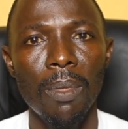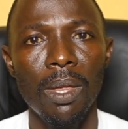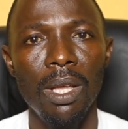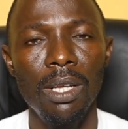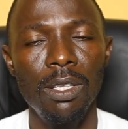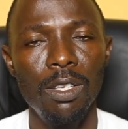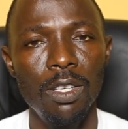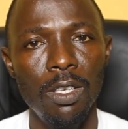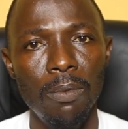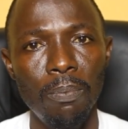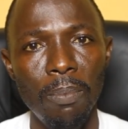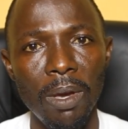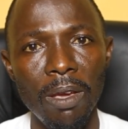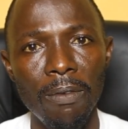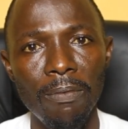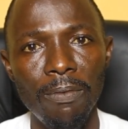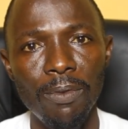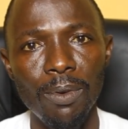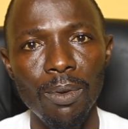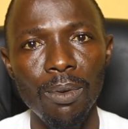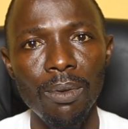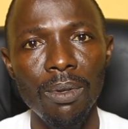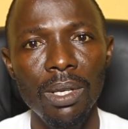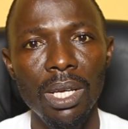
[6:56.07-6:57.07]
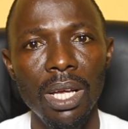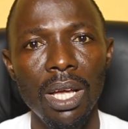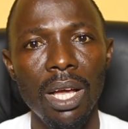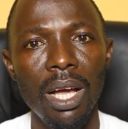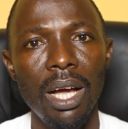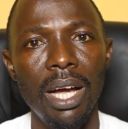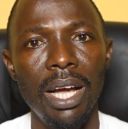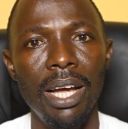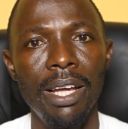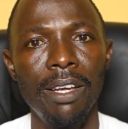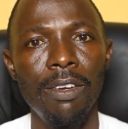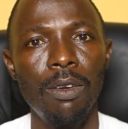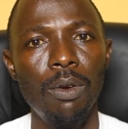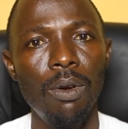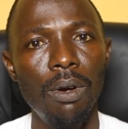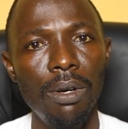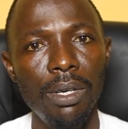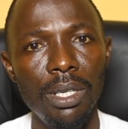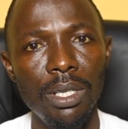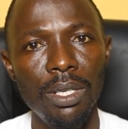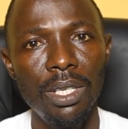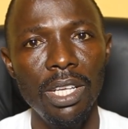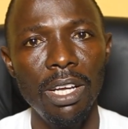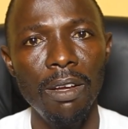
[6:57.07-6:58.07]
It is painful. I
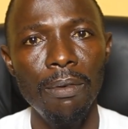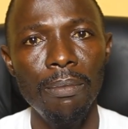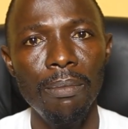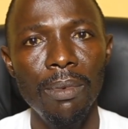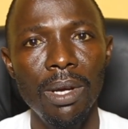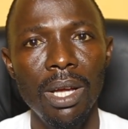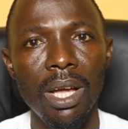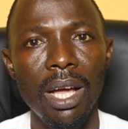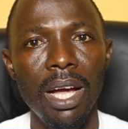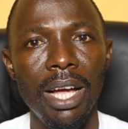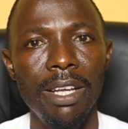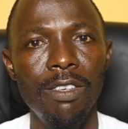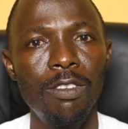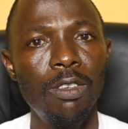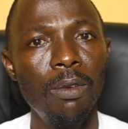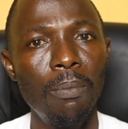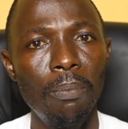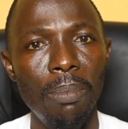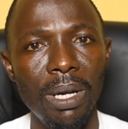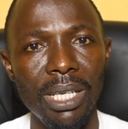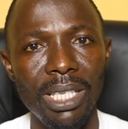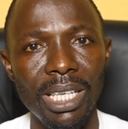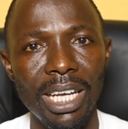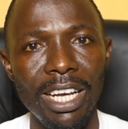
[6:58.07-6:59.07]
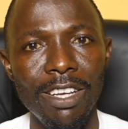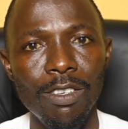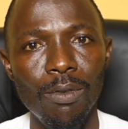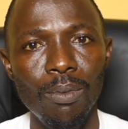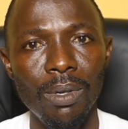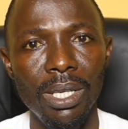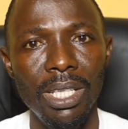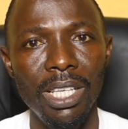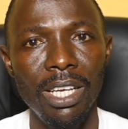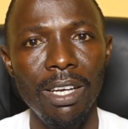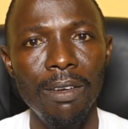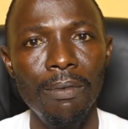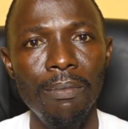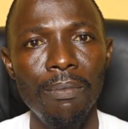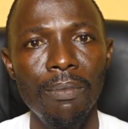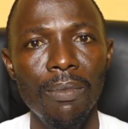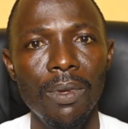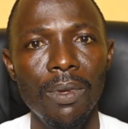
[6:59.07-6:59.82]
encourage them. I sympathize with them.